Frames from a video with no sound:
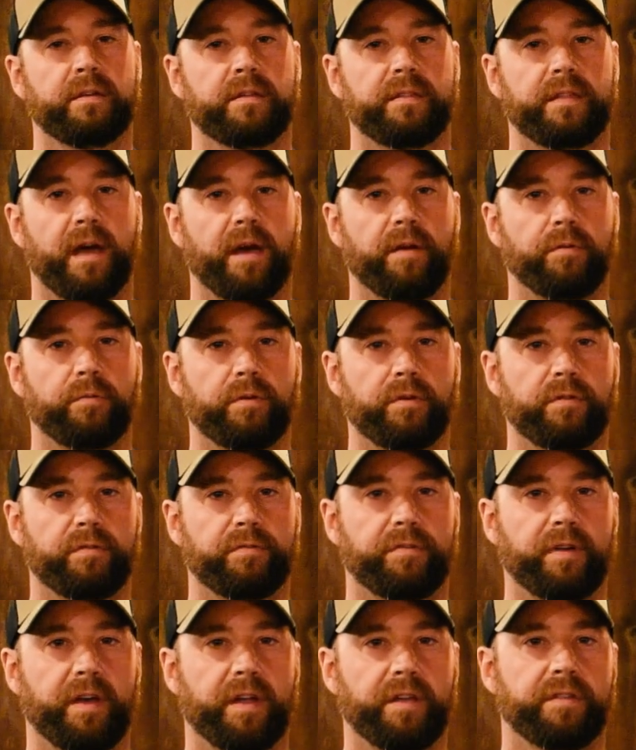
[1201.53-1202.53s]
that will
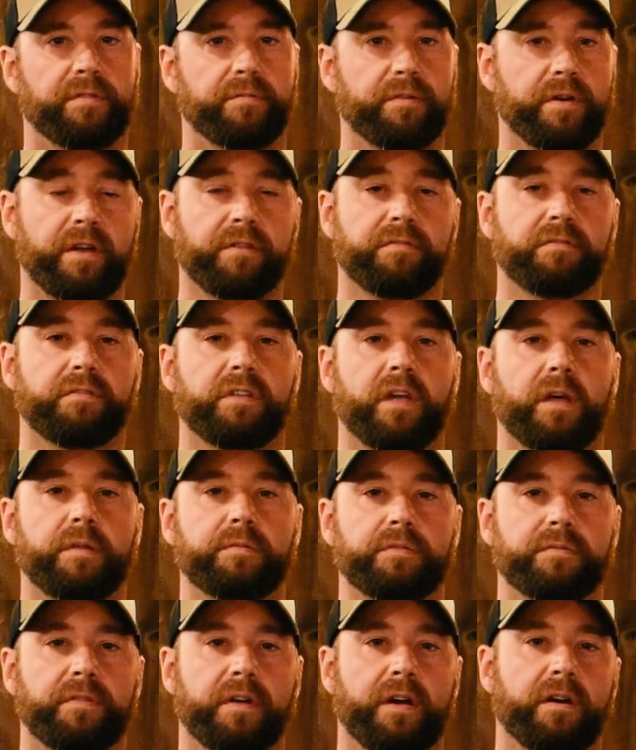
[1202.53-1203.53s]
fit 3 different
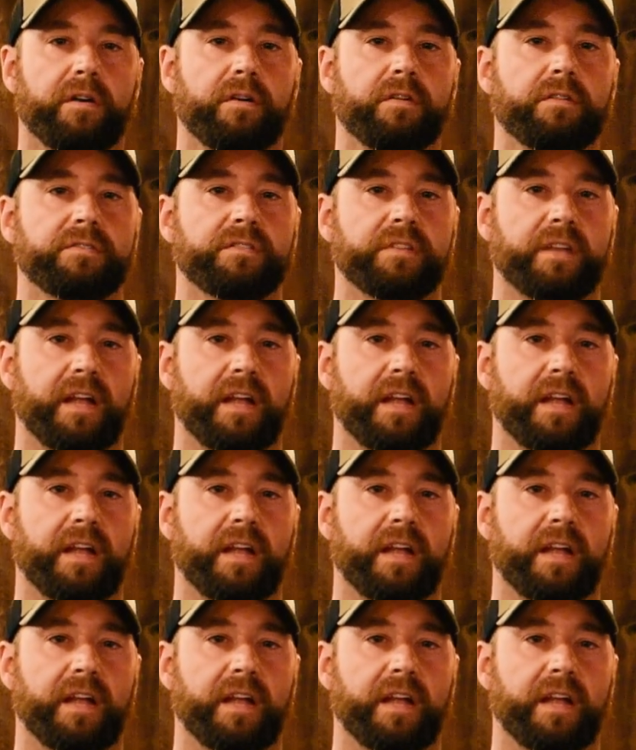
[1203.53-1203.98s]
types of arrows.